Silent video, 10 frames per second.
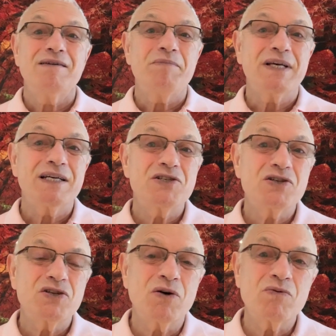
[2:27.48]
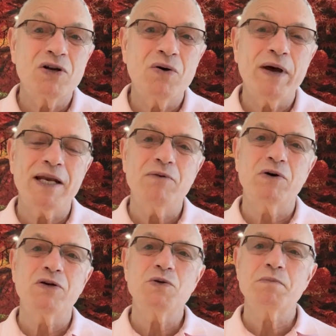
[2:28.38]
because you don't know
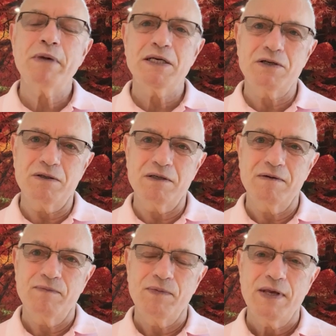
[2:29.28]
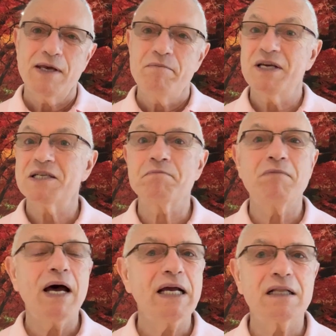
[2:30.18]
anyone who's mentored. Because
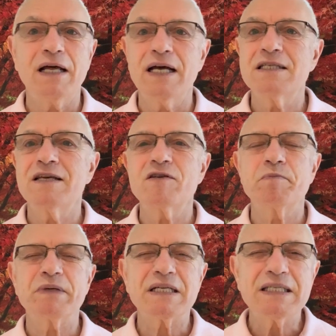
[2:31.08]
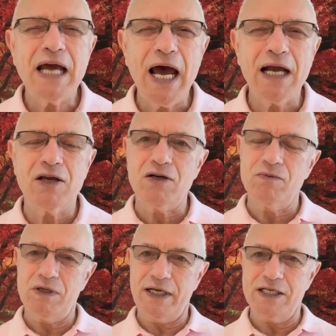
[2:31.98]
my clients have spectacular
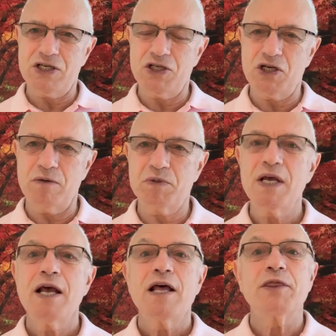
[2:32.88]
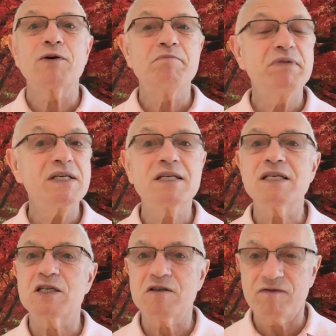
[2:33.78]
relationships, their
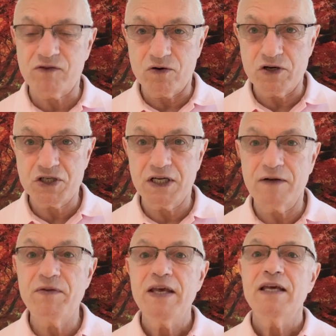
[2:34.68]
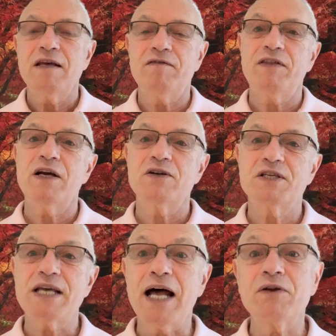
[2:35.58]
business is flourishing. If they are
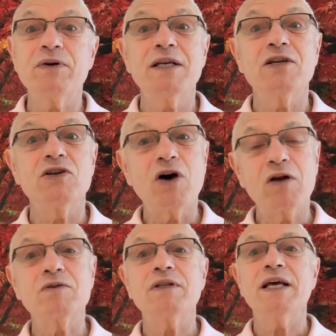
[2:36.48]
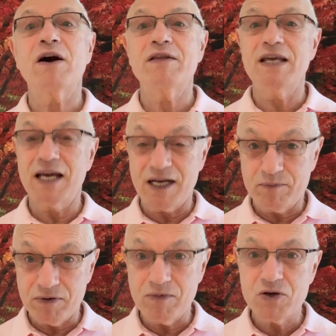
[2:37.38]
salaried, not only are they getting
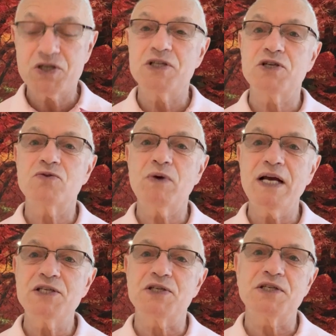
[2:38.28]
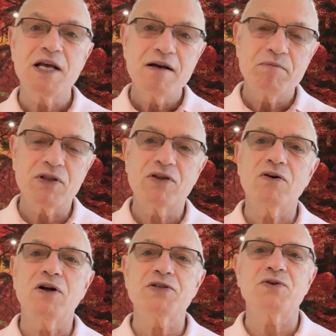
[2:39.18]
promotions and raises, but they're
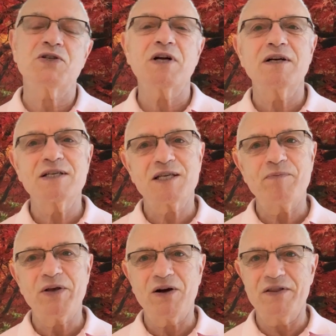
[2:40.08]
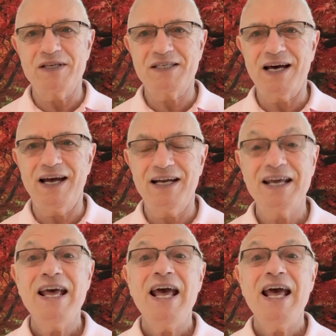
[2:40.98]
also starting something on the side,